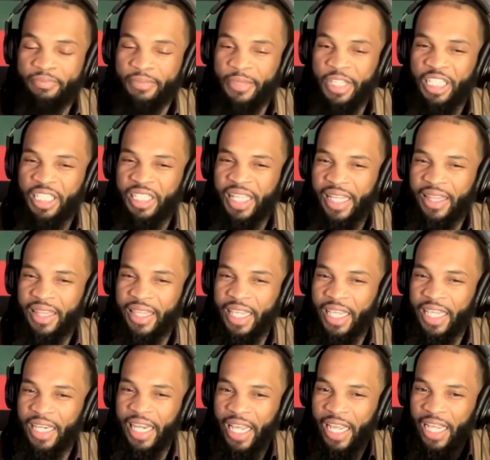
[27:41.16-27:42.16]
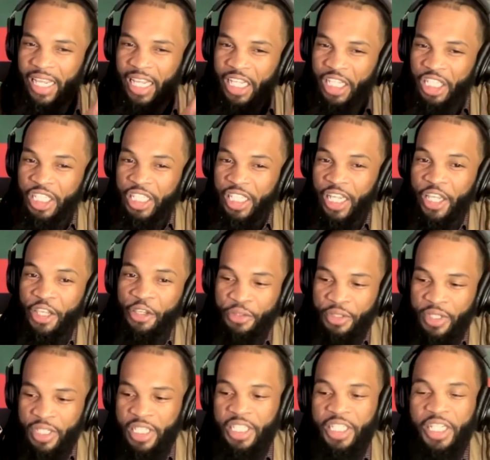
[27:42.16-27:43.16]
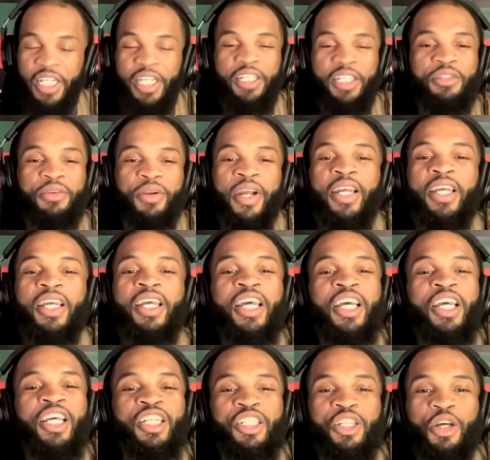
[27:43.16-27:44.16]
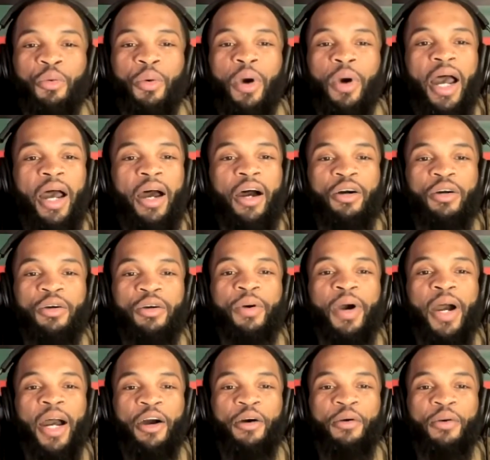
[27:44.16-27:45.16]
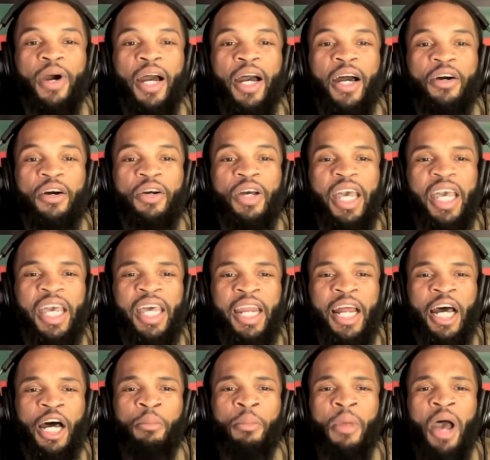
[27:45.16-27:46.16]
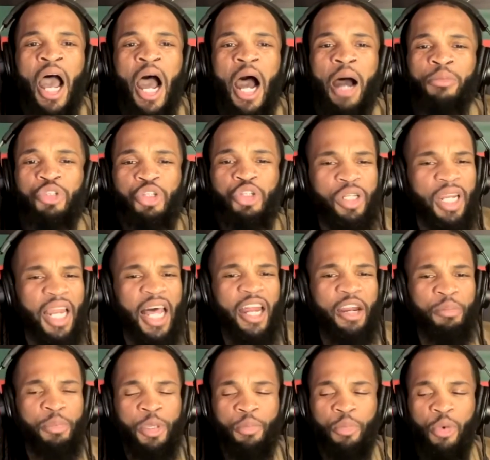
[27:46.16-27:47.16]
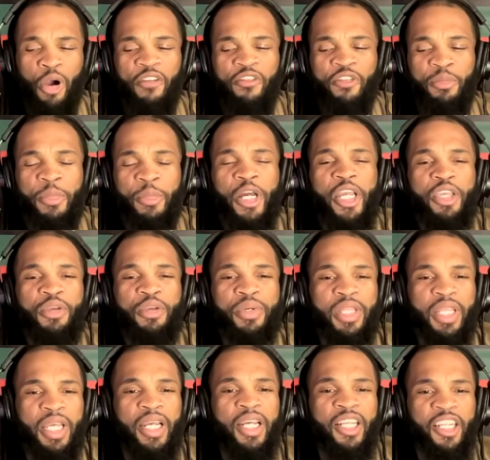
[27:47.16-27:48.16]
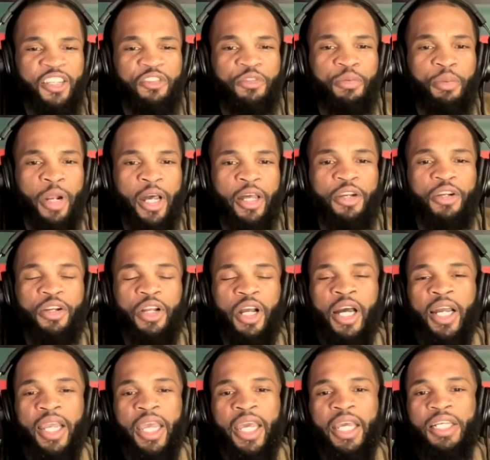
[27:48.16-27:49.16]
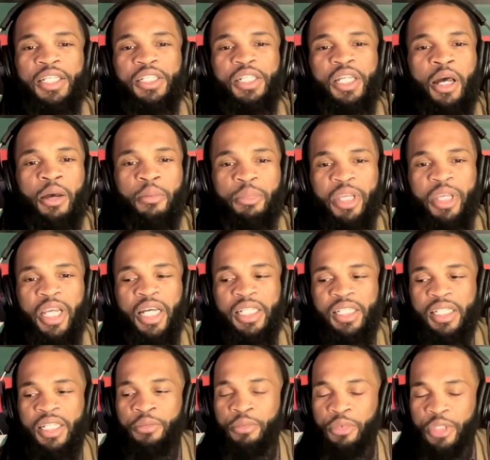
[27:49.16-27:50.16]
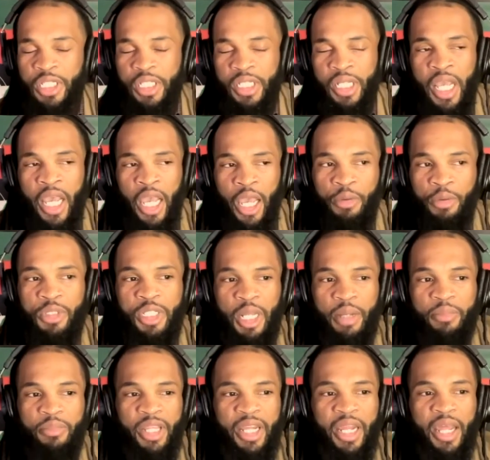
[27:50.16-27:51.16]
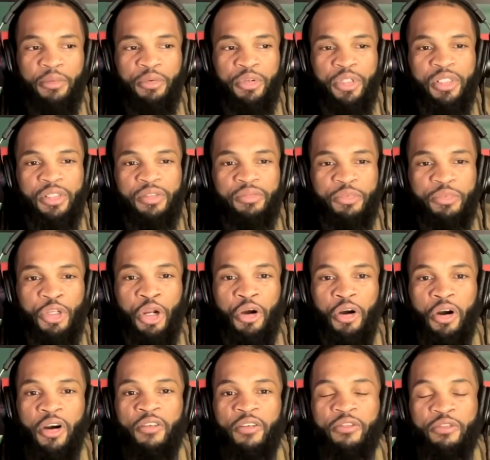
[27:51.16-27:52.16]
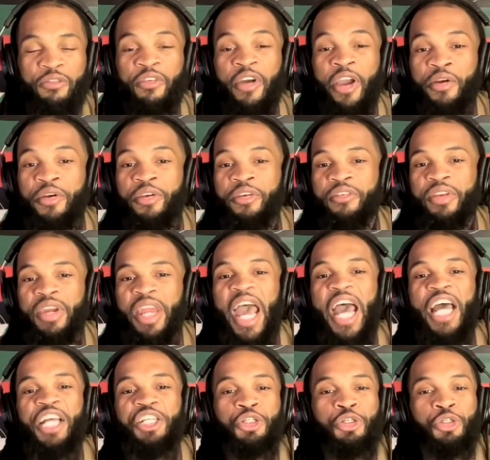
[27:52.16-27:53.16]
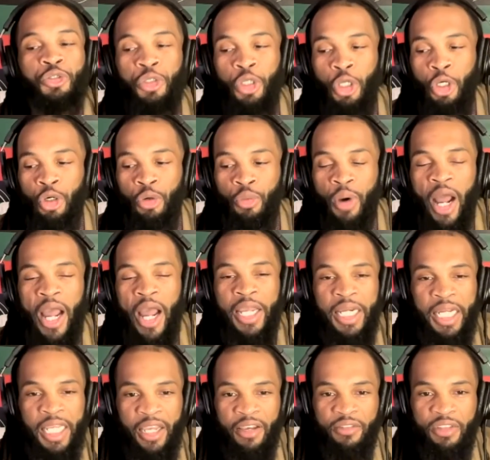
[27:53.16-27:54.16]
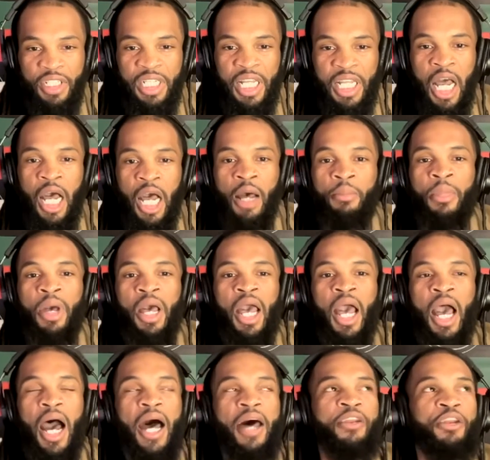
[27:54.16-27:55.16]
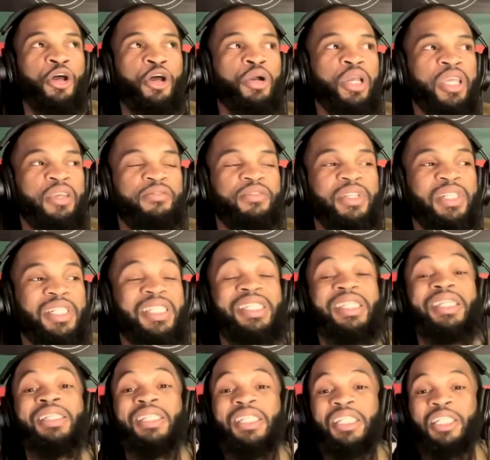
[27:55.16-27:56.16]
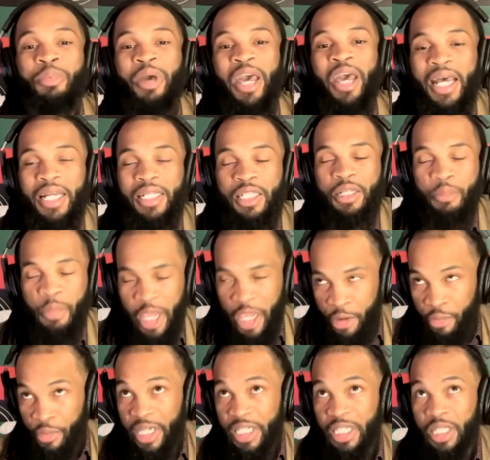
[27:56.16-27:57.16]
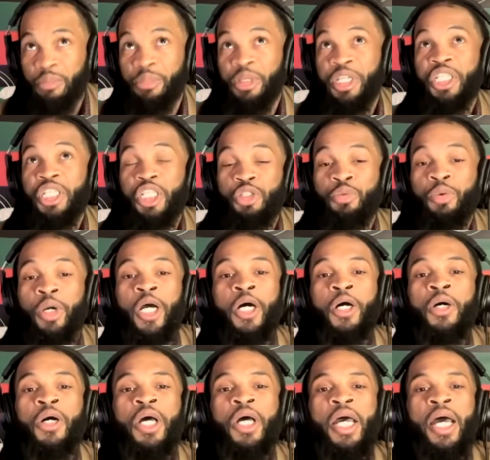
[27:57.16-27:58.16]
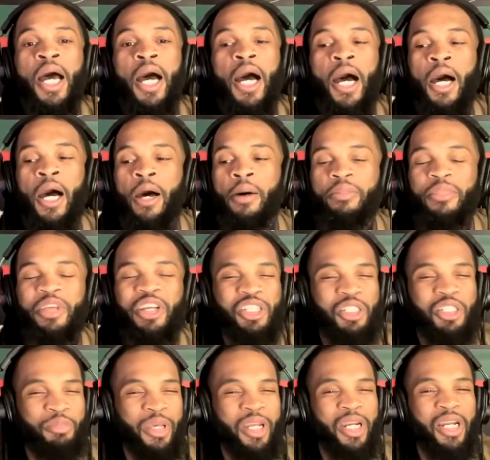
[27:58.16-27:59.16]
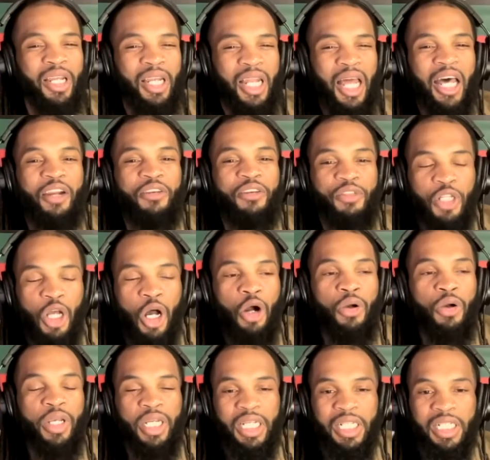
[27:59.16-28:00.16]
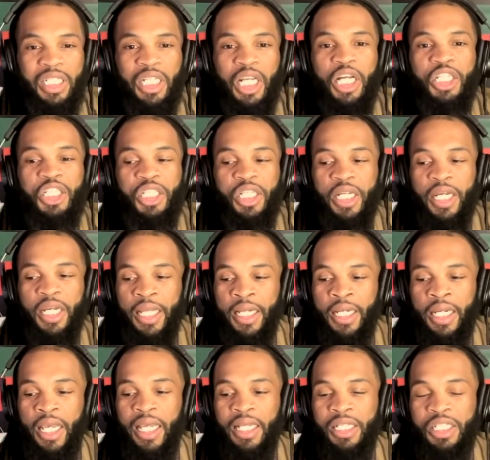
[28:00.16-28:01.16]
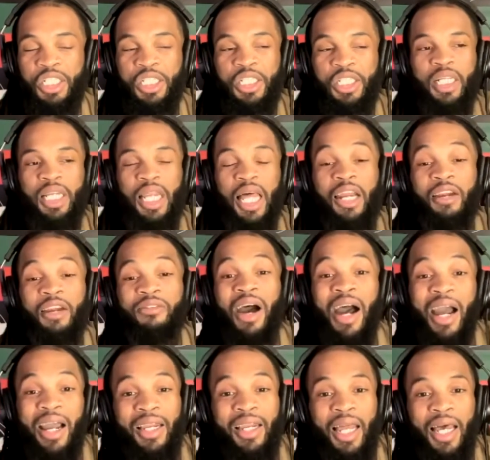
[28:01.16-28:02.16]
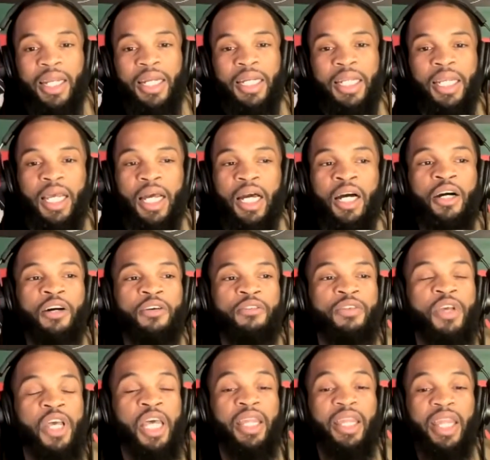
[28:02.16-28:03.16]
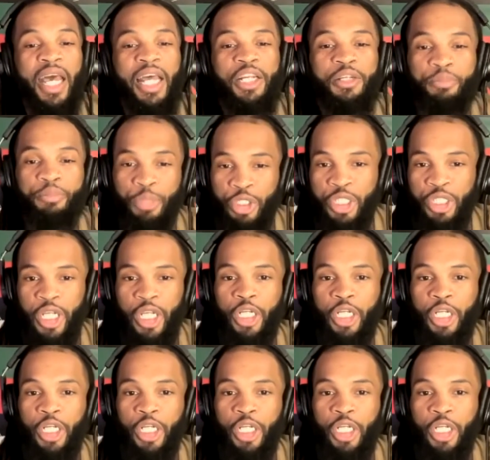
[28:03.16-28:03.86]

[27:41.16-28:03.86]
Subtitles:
that thing that continues to chase, right? So wow. And I'm sure a lot of people are familiar with that Khalif Browder case because it was something that was of very national notoriety of the time. I know even since his passing, may he rest in peace as well. There's been a lot of talk and discussion and just a lot of highlighting of that particular